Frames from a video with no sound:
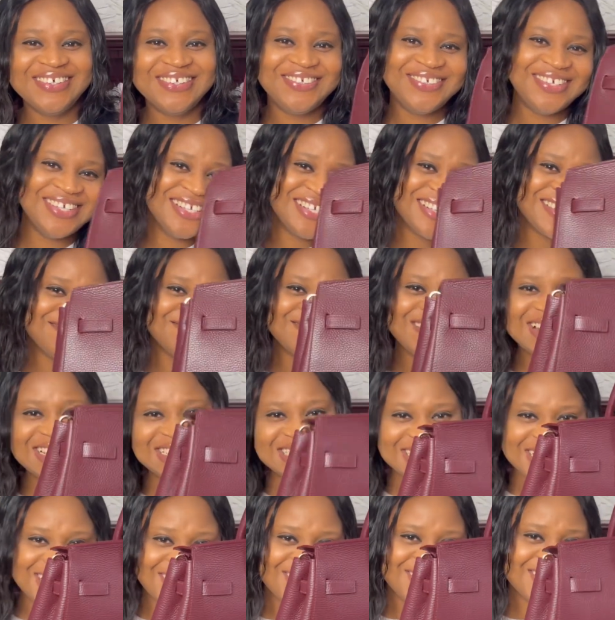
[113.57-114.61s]
treating
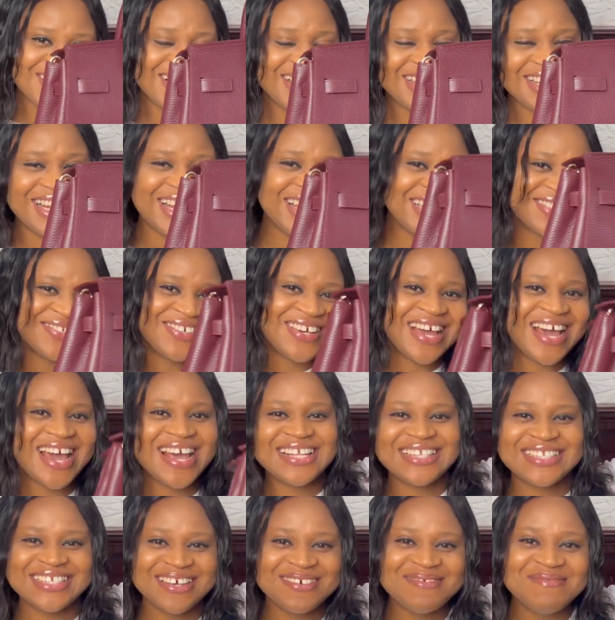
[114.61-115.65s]
myself to a luxury
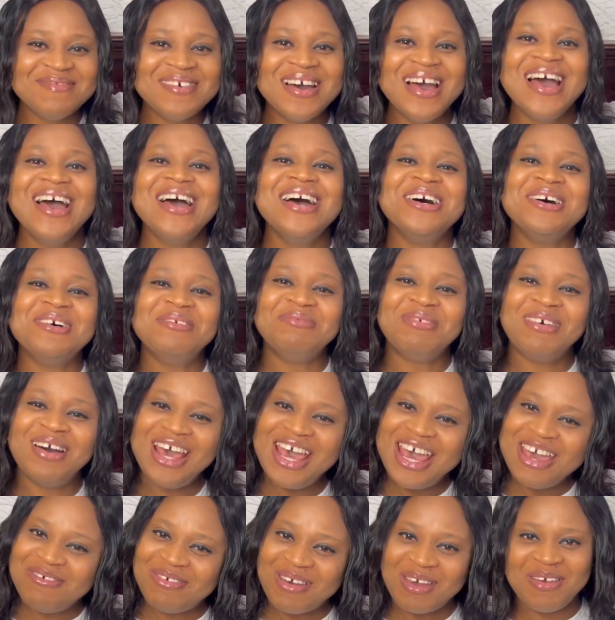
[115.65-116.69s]
item for
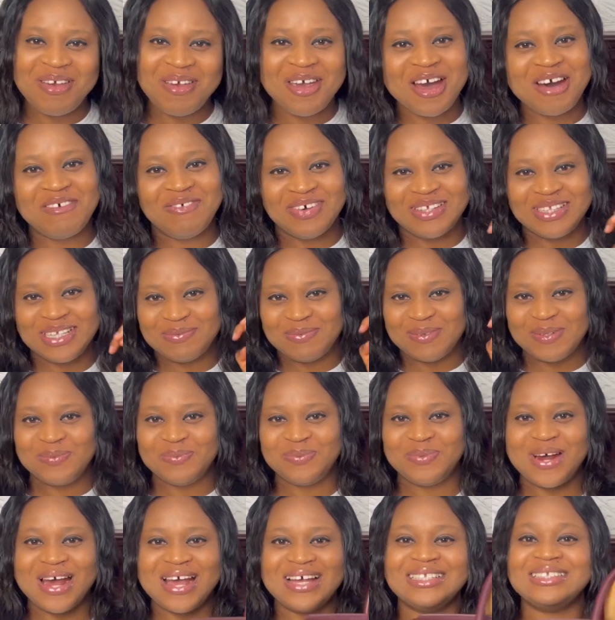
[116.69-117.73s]
a very affordable
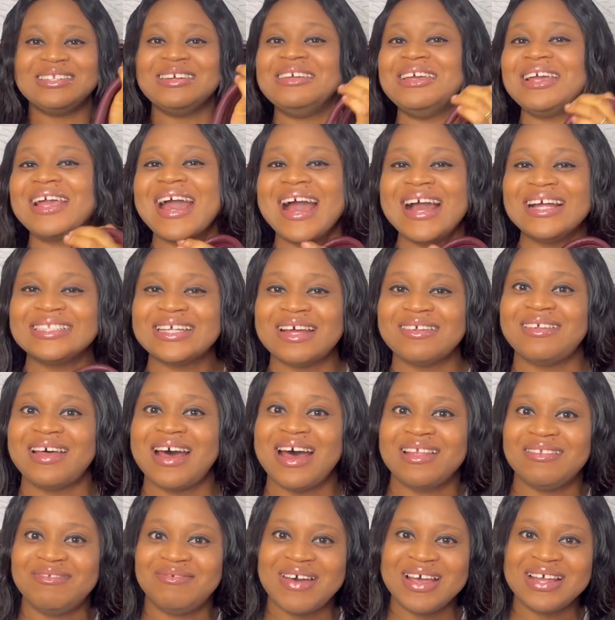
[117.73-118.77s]
price. So you guys, I'd
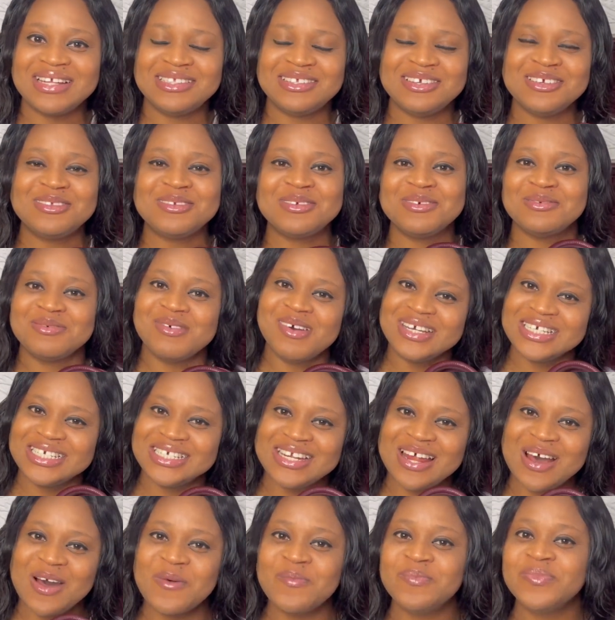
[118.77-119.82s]
advise you to rush
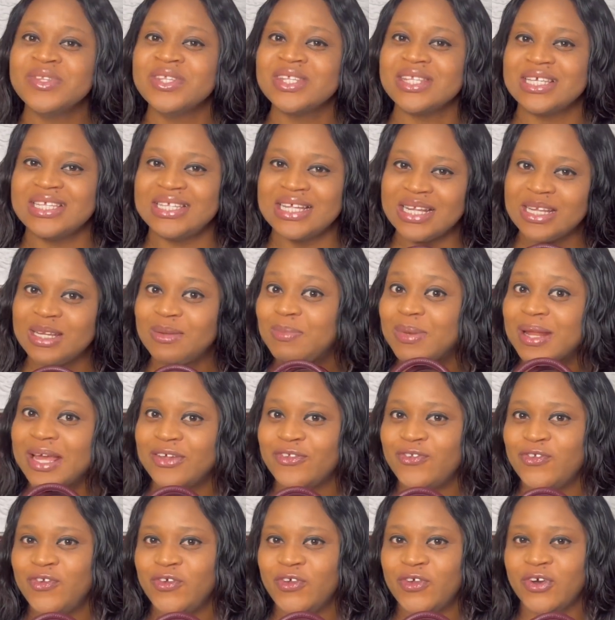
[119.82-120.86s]
now to the Blake,
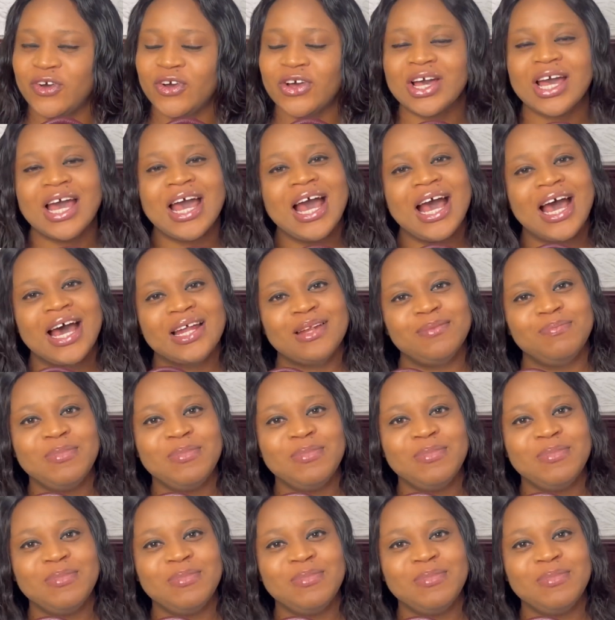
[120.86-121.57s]
New York and